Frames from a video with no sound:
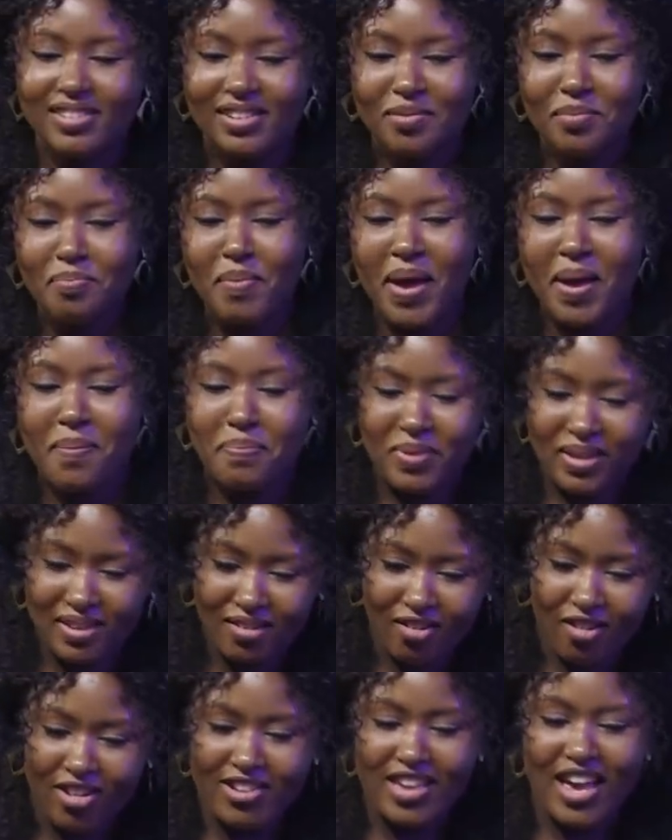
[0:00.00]
maybe
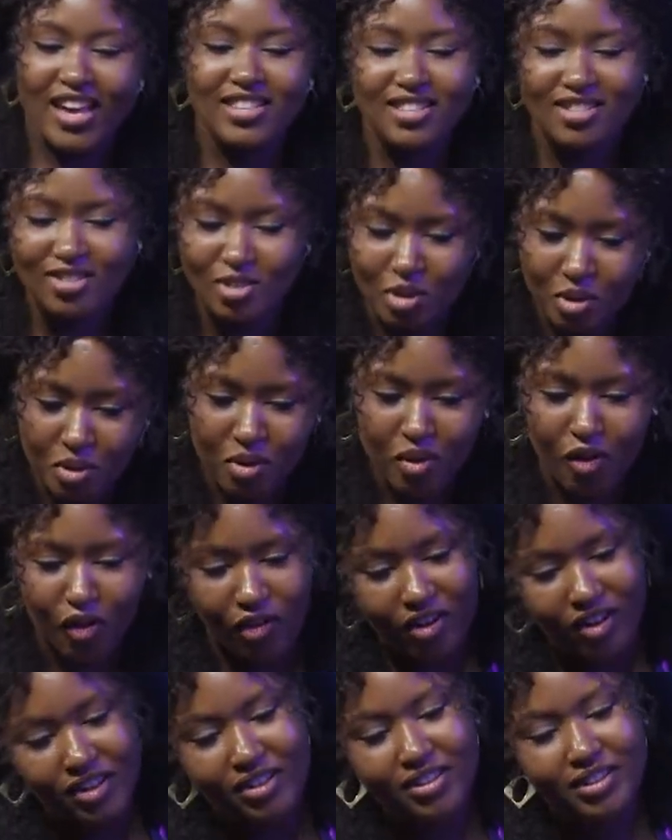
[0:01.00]
or yes, no,
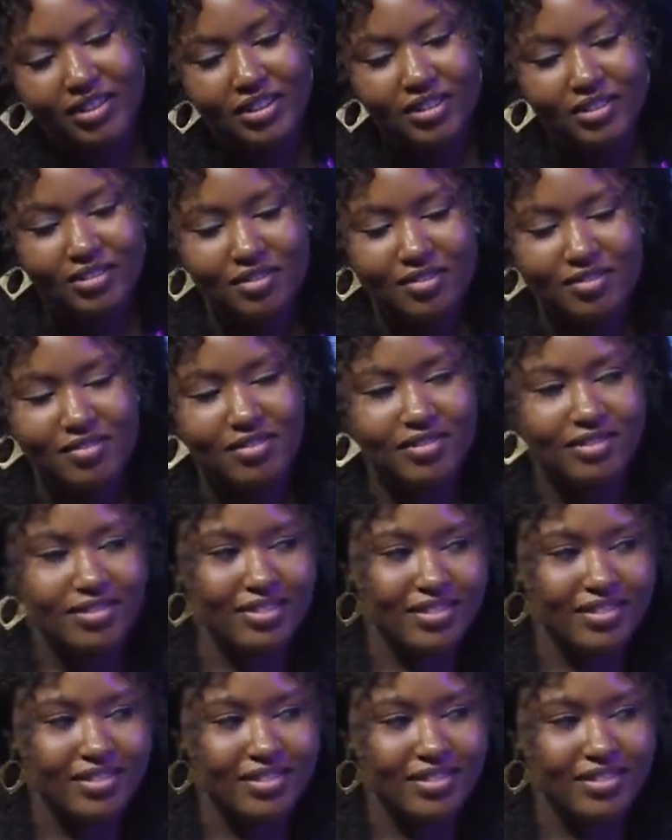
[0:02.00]
or I'm I'm I'm